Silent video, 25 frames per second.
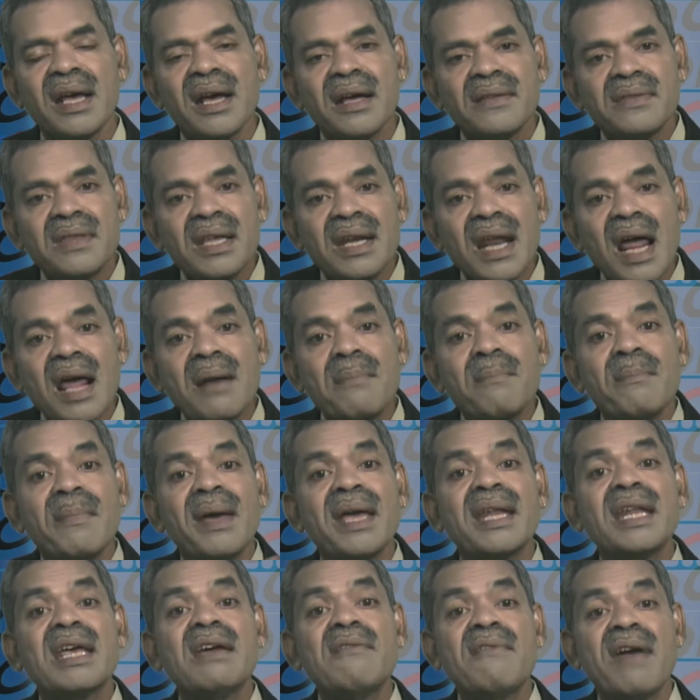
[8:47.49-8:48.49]
There are
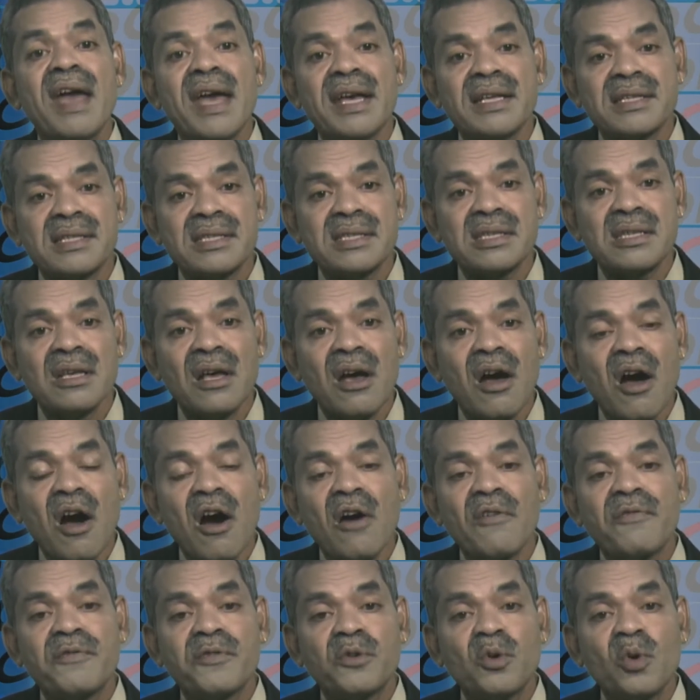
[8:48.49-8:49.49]
many ways
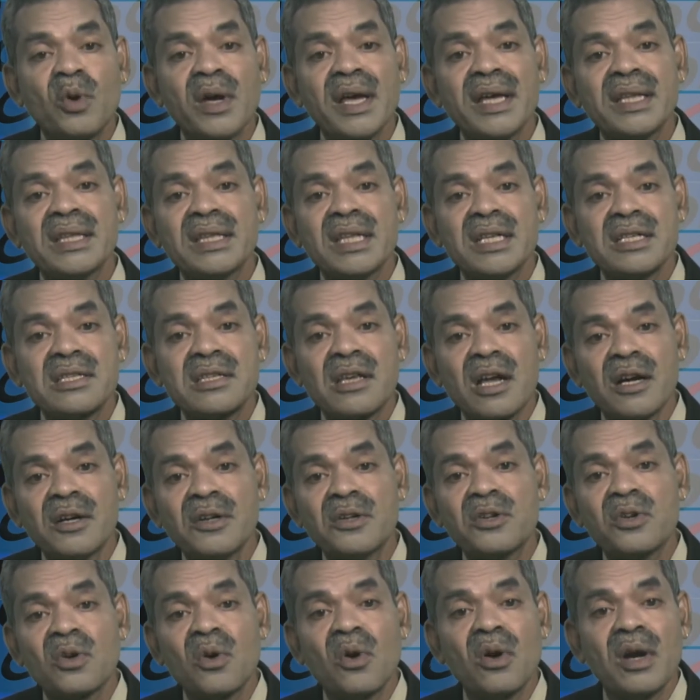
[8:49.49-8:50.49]
of doing this
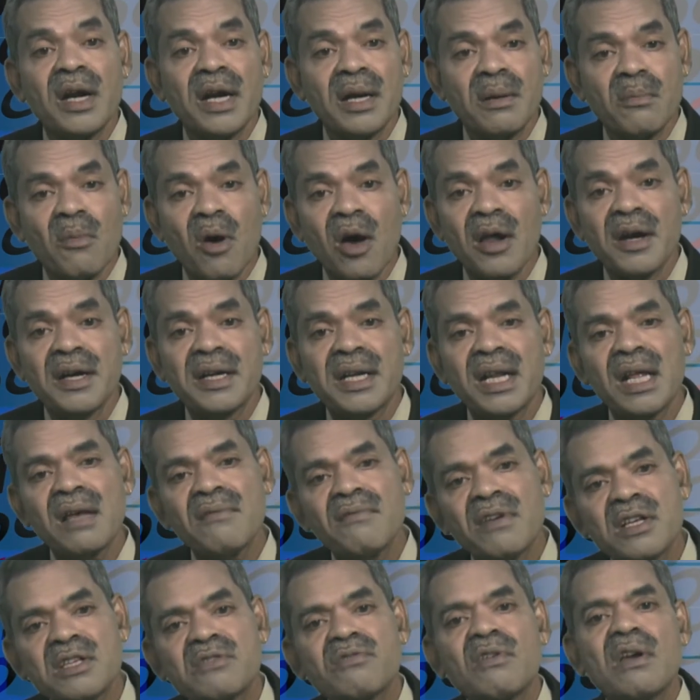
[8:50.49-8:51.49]
control and monitoring,
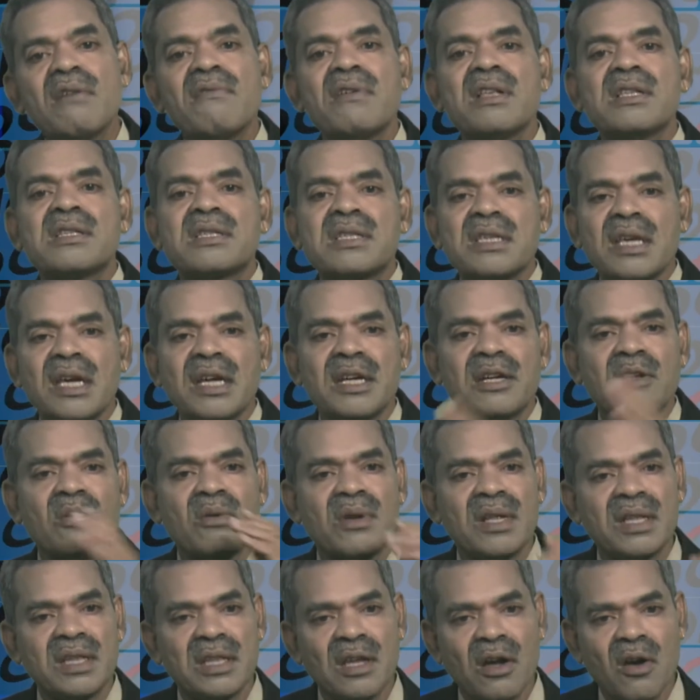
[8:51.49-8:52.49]
which we will see
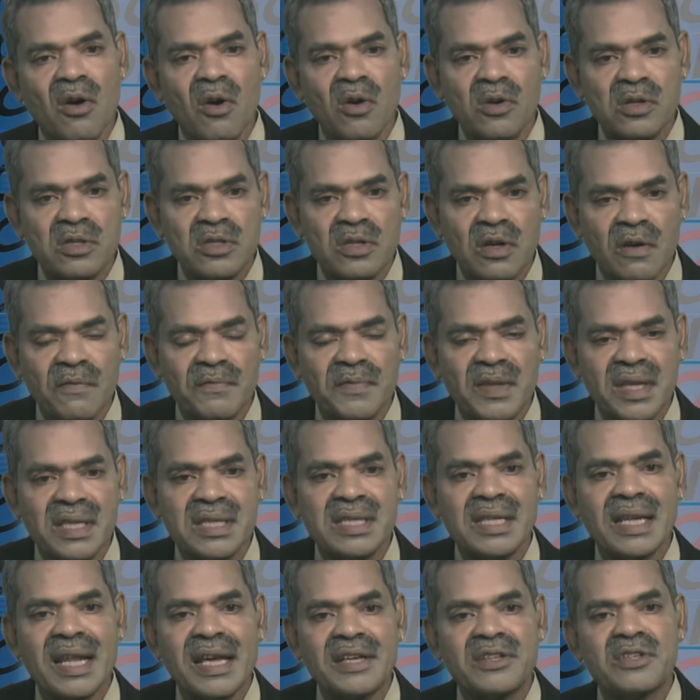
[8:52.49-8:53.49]
during the course of
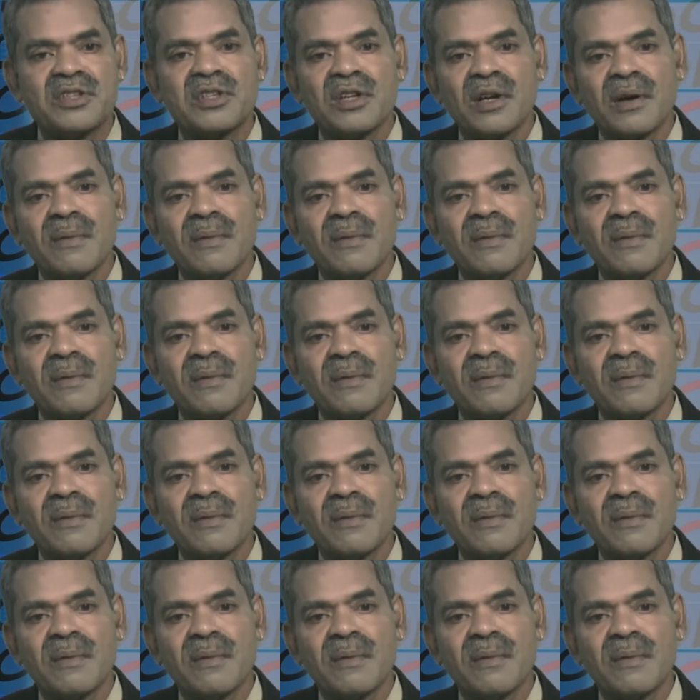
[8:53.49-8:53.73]
this lecture.